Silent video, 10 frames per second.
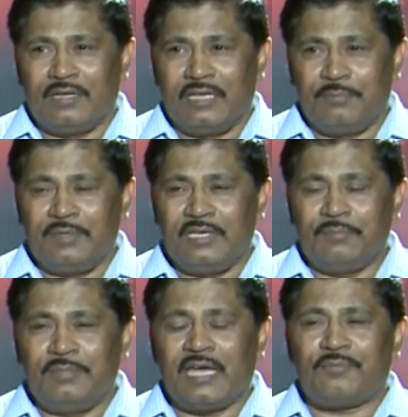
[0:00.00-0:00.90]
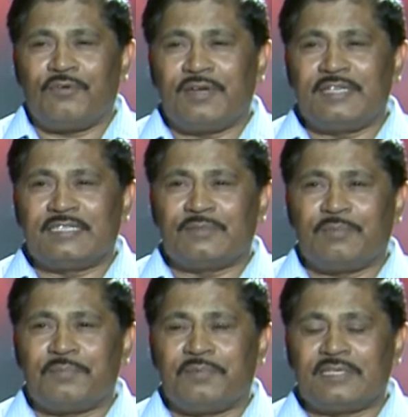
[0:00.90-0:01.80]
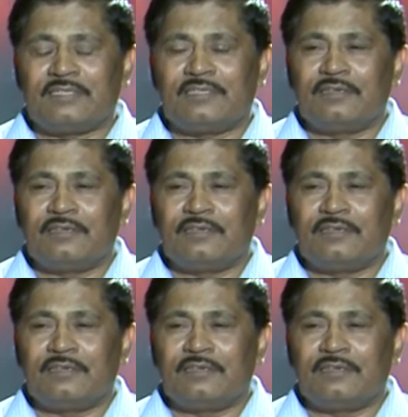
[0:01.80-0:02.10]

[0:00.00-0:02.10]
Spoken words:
if they are for research purpose,